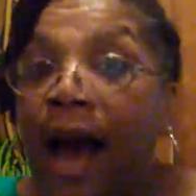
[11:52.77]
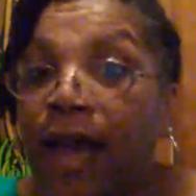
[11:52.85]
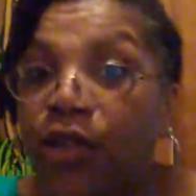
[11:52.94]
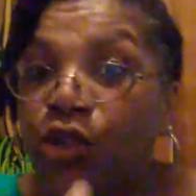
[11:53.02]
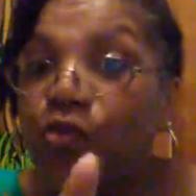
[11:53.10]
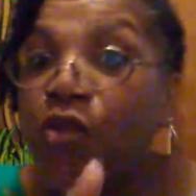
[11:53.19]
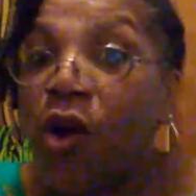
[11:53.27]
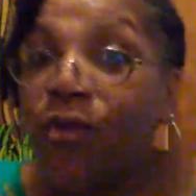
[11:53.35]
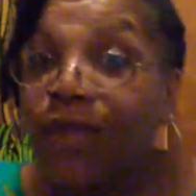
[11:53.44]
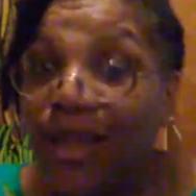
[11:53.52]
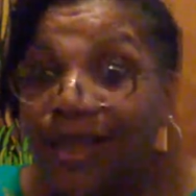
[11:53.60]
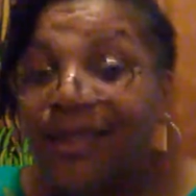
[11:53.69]
I do
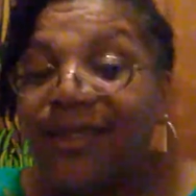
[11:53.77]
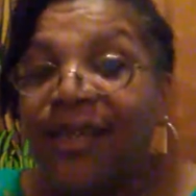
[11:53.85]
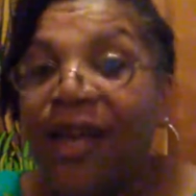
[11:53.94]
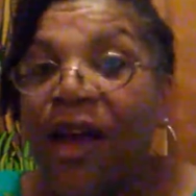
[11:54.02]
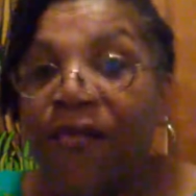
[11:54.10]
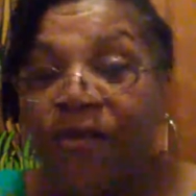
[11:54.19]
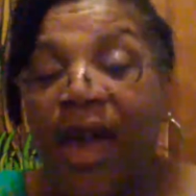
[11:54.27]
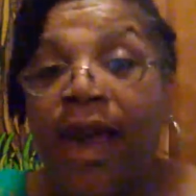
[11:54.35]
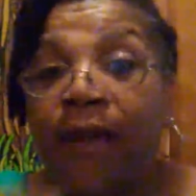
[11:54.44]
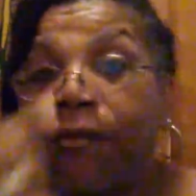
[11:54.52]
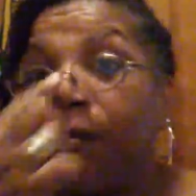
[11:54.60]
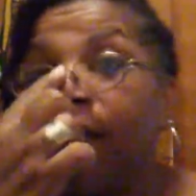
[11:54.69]
know this,
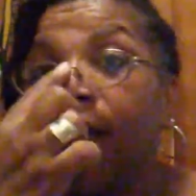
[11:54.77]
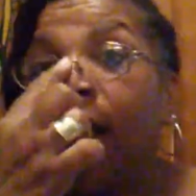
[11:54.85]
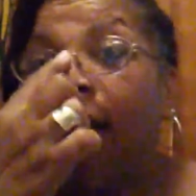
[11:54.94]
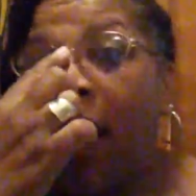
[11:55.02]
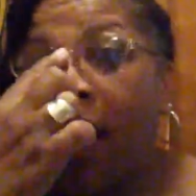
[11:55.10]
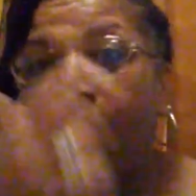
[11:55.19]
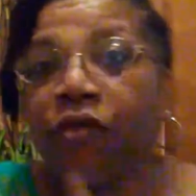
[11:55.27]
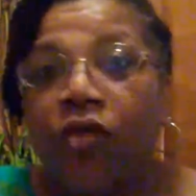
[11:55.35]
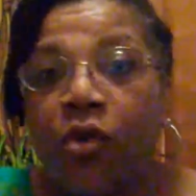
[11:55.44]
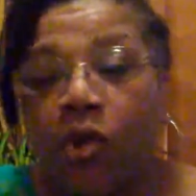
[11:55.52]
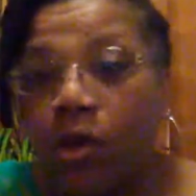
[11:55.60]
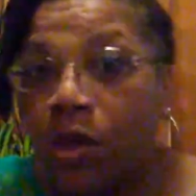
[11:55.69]
that
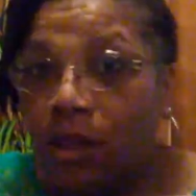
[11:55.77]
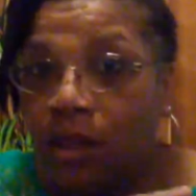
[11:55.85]
after